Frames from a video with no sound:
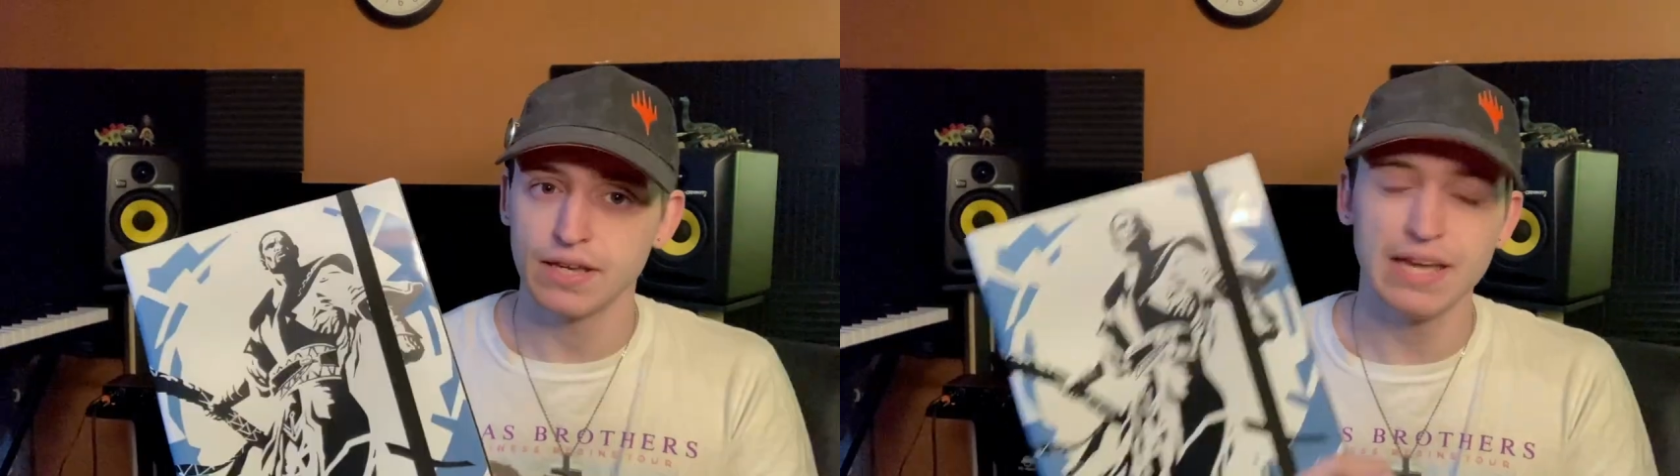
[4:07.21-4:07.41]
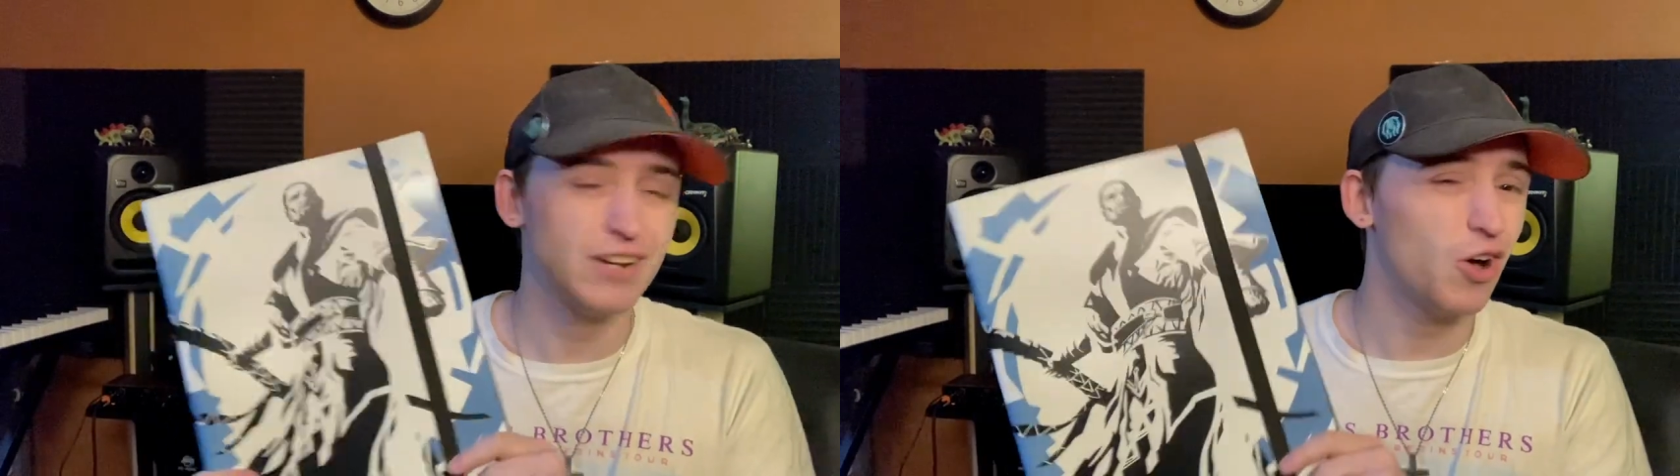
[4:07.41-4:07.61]

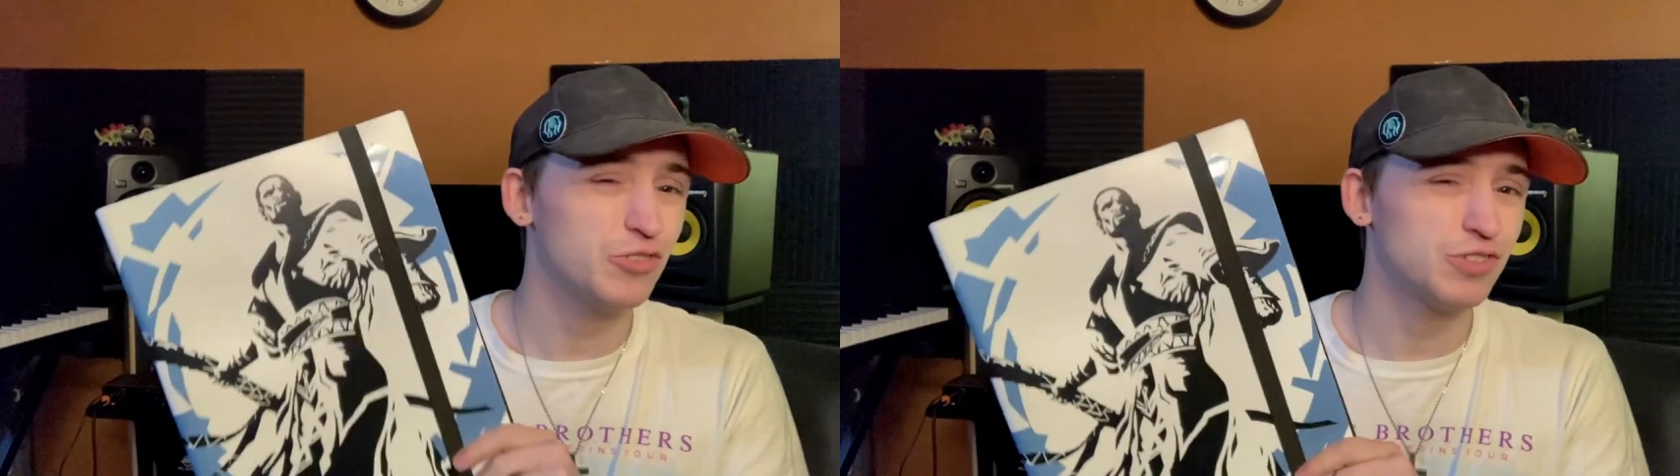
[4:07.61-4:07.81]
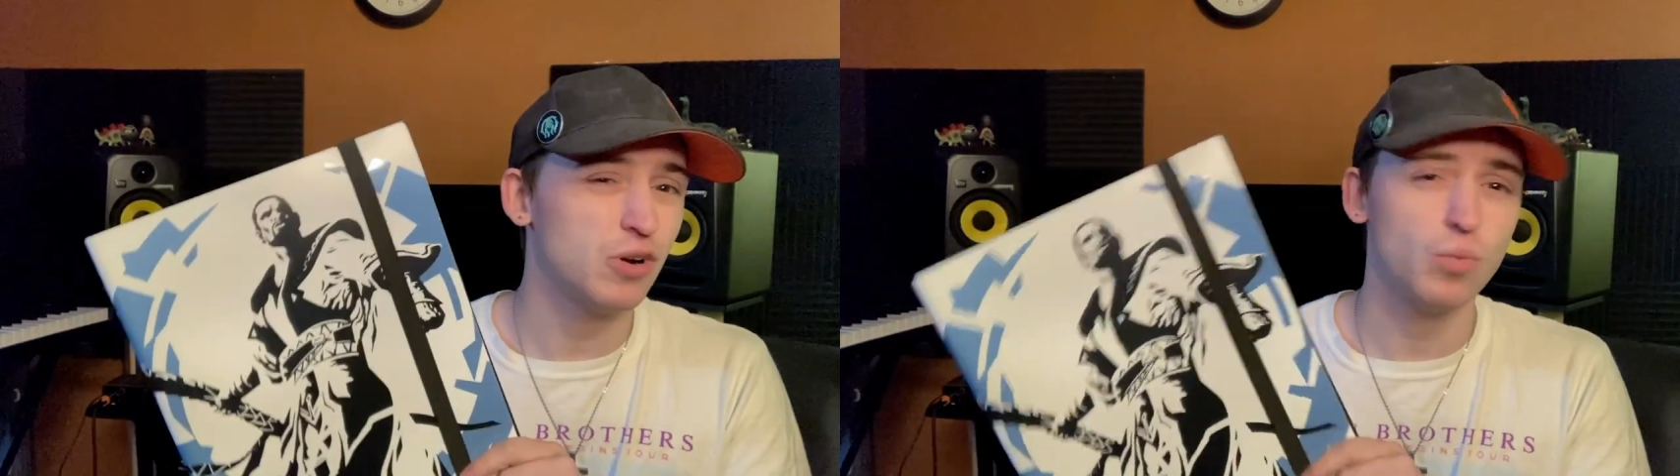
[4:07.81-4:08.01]
and
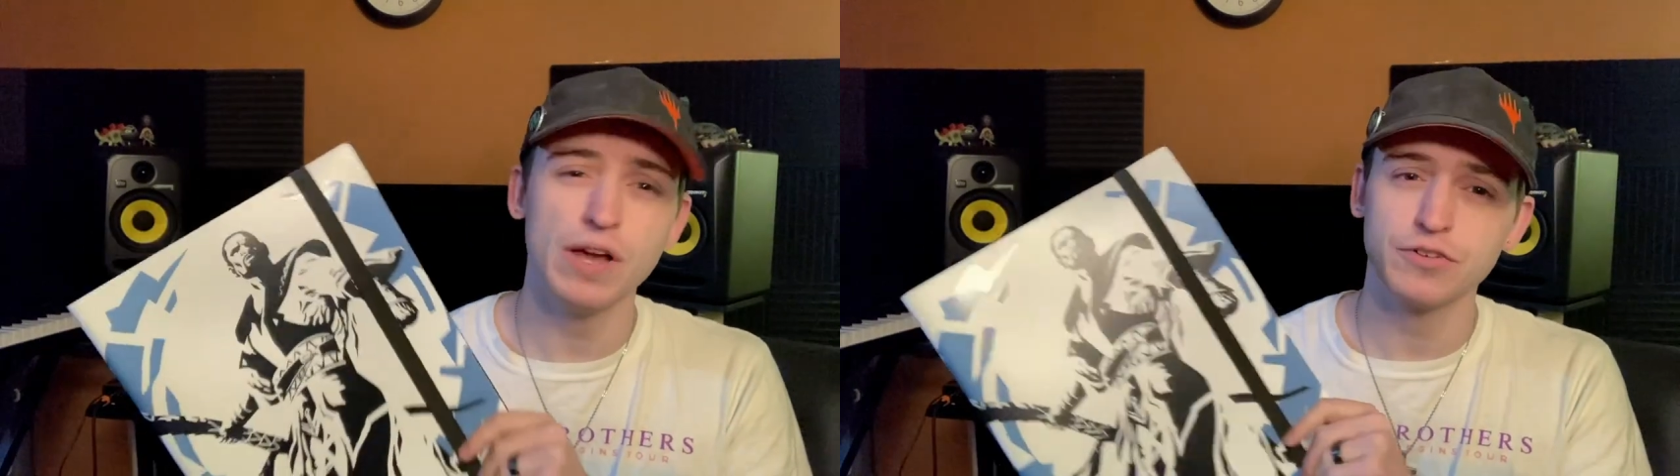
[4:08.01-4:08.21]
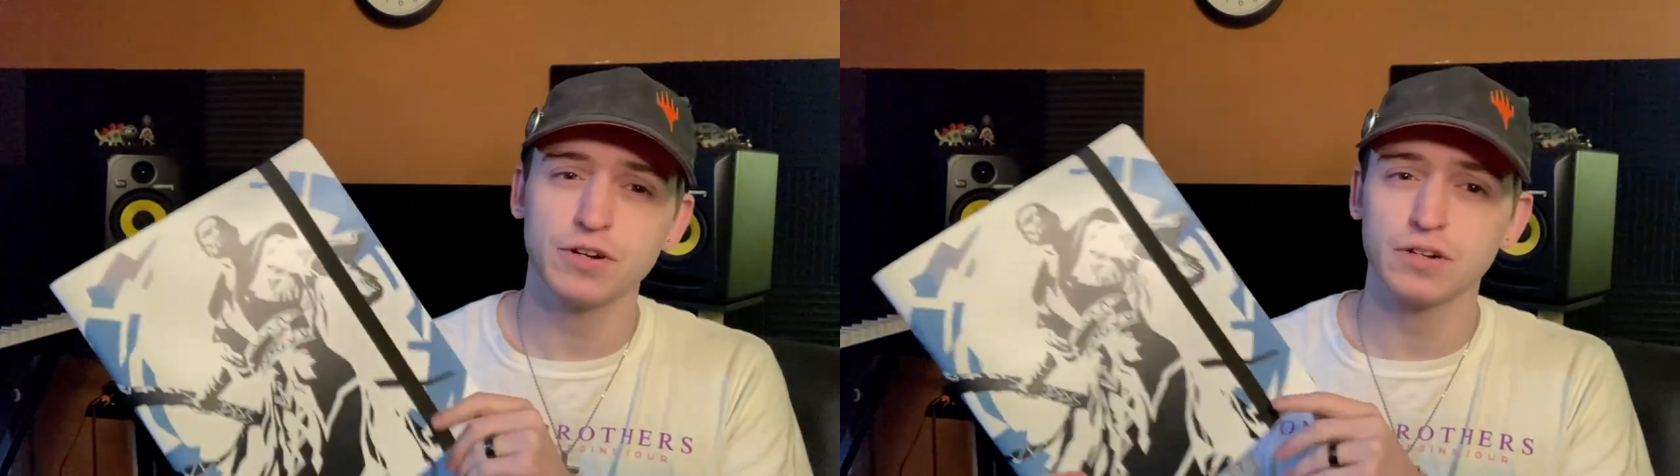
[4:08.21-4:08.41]
also
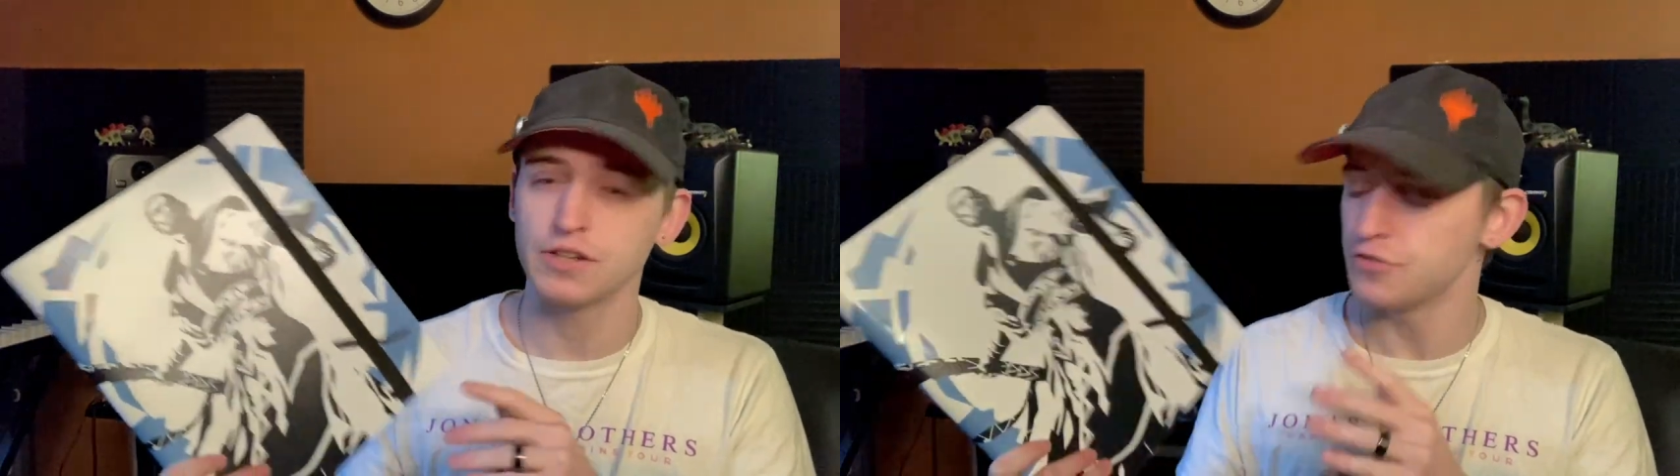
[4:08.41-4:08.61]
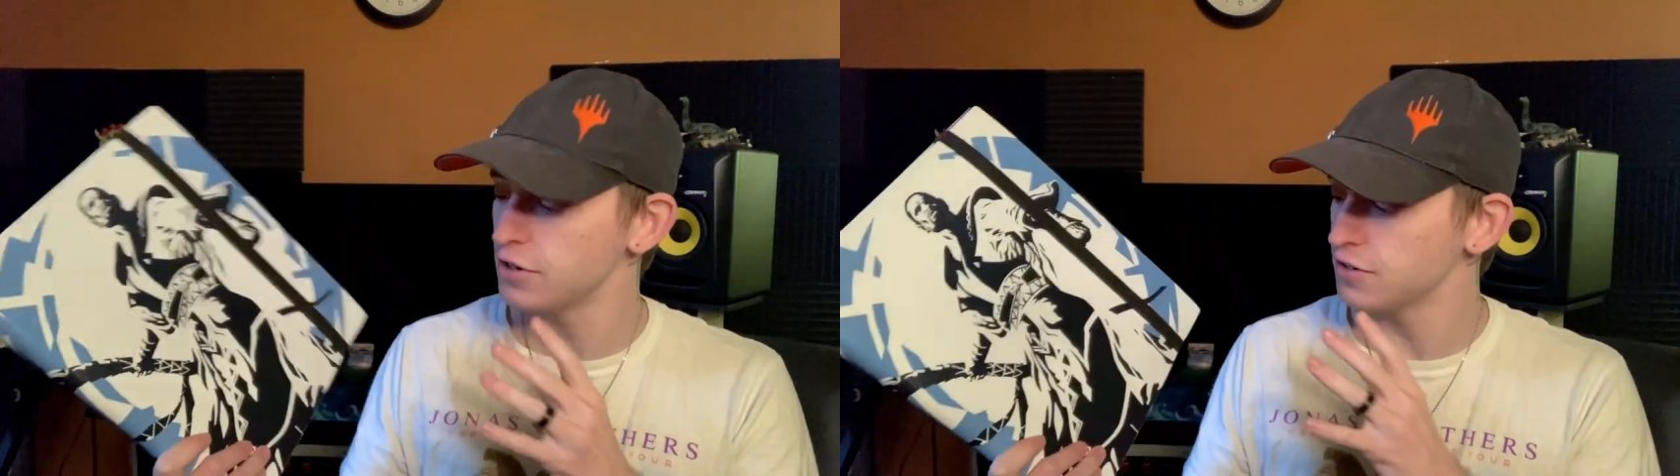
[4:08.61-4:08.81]
whether
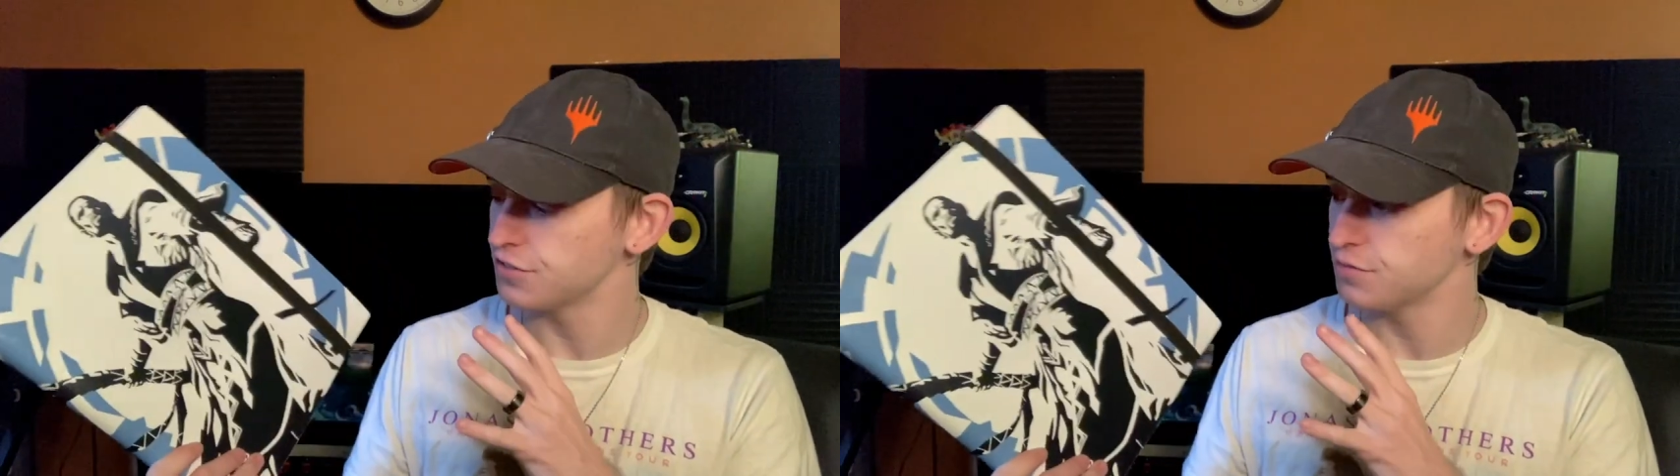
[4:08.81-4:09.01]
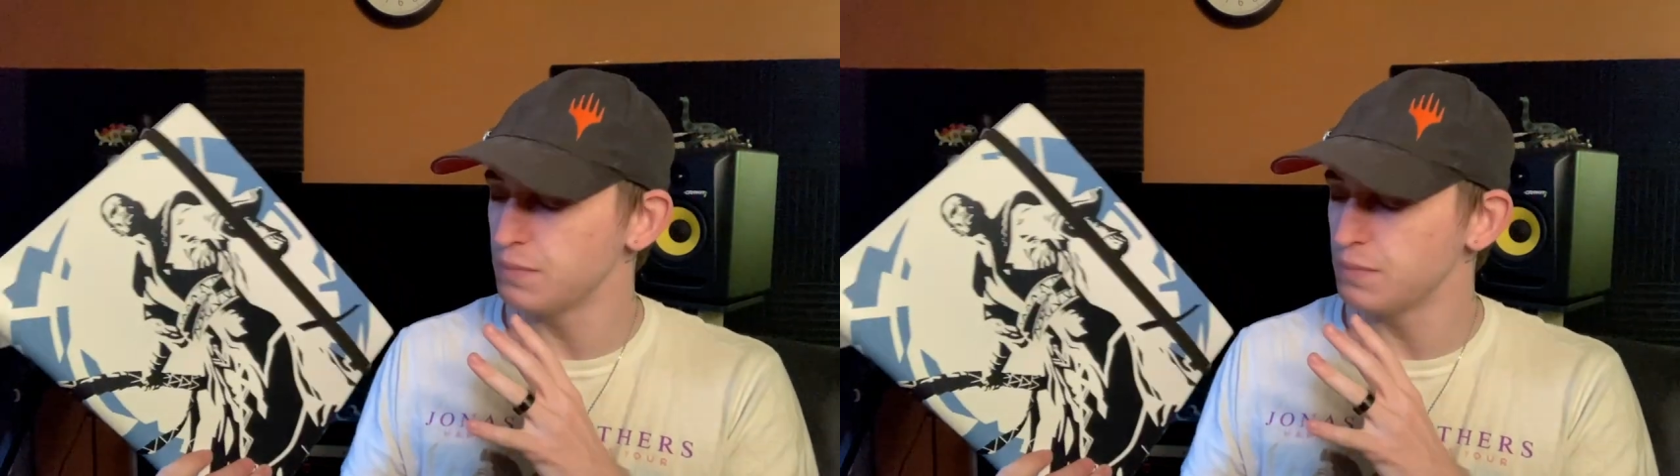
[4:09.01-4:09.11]
there's